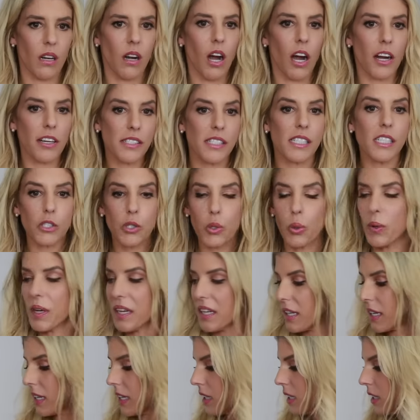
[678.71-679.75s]
RZ
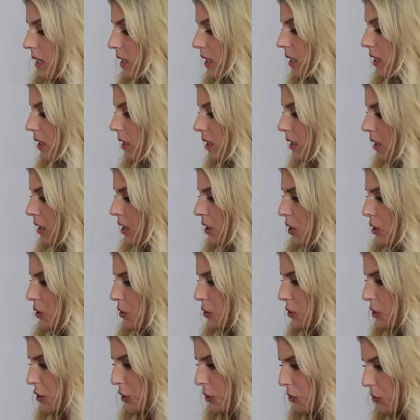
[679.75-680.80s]
Twin,
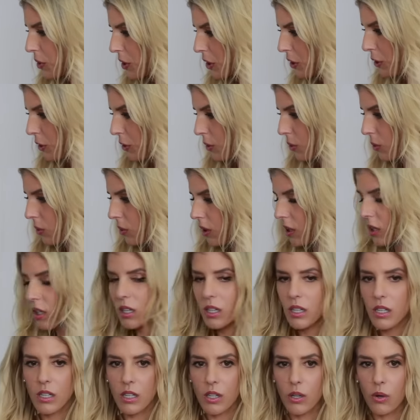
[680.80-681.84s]
do you
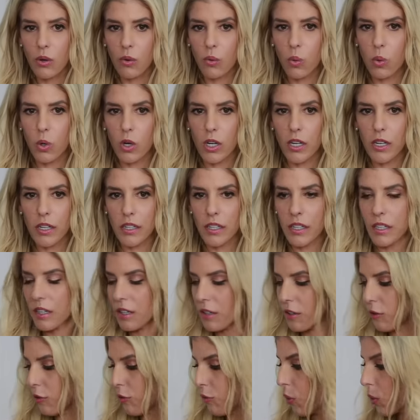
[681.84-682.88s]
work
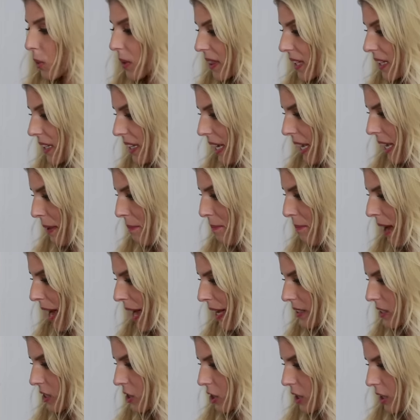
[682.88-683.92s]
for the Game
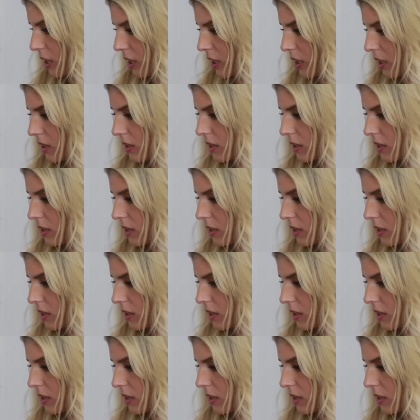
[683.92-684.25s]
Master?